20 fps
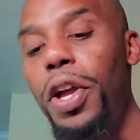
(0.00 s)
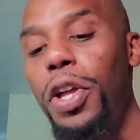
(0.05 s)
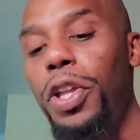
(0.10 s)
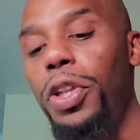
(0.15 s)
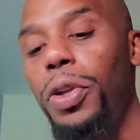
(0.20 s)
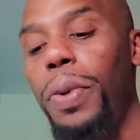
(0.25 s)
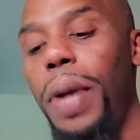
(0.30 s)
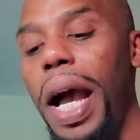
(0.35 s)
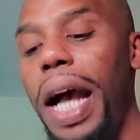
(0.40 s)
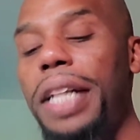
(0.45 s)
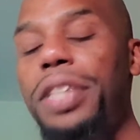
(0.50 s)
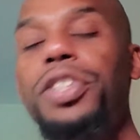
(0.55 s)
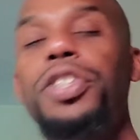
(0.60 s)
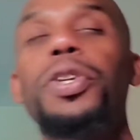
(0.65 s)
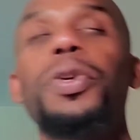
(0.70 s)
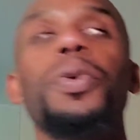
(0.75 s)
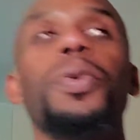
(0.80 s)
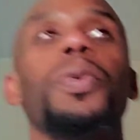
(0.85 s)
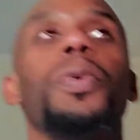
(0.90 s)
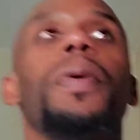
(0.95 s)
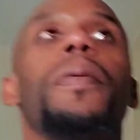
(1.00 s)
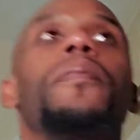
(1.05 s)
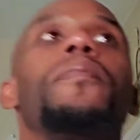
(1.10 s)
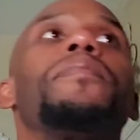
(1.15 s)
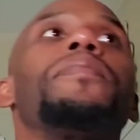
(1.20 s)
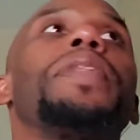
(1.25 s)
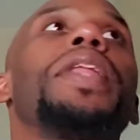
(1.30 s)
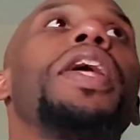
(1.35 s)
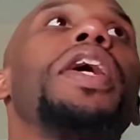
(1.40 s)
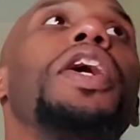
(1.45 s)
you got to,
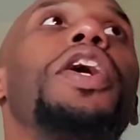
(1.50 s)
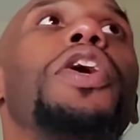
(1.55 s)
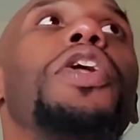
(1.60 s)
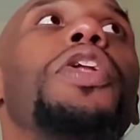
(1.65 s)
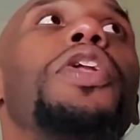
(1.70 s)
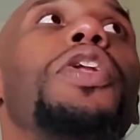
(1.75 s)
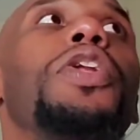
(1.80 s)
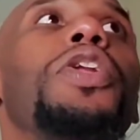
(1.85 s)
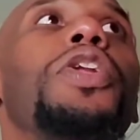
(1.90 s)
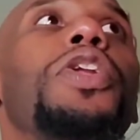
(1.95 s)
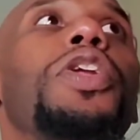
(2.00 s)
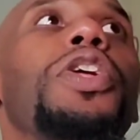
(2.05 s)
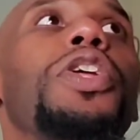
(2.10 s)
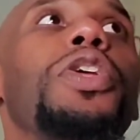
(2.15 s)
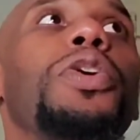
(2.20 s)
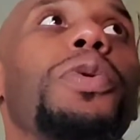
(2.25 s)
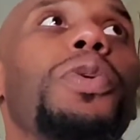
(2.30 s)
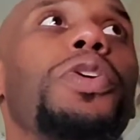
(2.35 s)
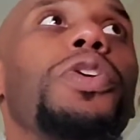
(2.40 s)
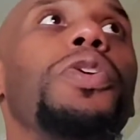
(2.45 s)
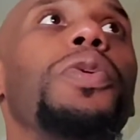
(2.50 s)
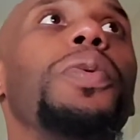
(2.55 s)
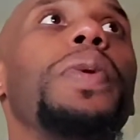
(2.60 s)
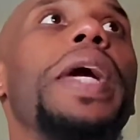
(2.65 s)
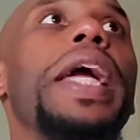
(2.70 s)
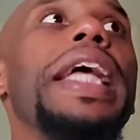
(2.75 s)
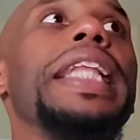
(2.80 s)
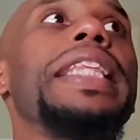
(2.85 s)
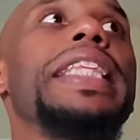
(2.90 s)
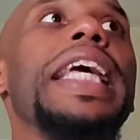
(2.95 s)

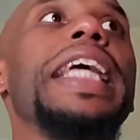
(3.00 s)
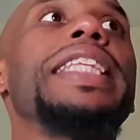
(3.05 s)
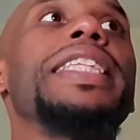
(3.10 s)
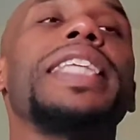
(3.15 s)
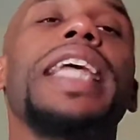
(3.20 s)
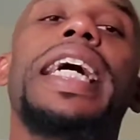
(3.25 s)
it's